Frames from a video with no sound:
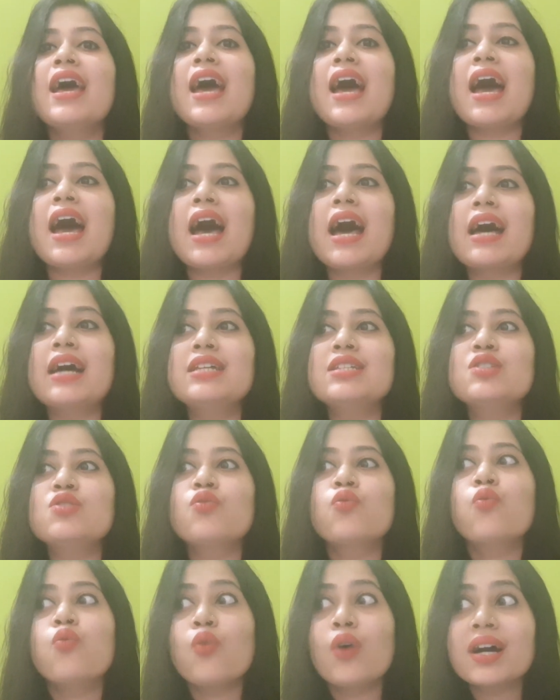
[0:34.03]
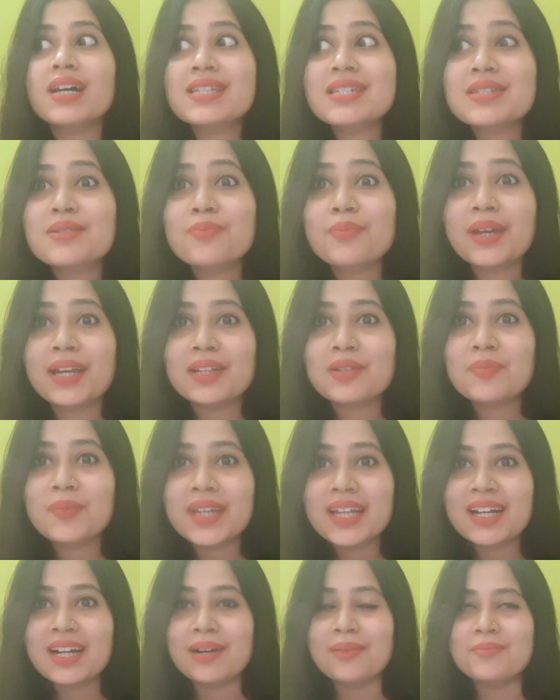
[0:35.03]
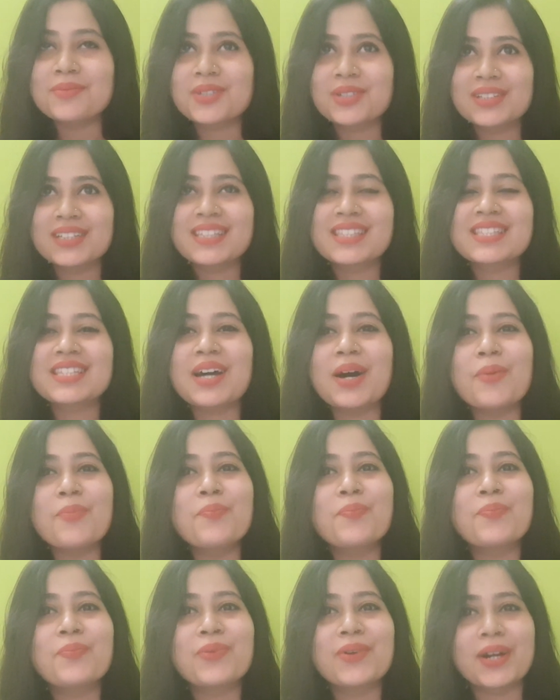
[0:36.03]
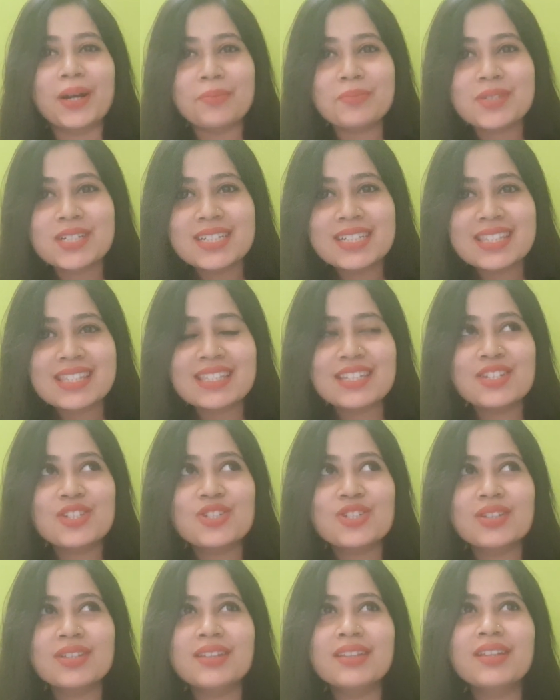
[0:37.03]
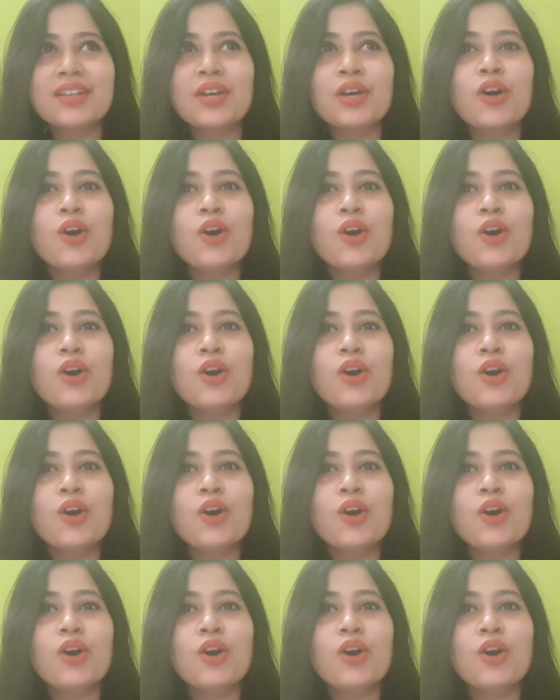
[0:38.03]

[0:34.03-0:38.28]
And what made me come to this abrupt decision?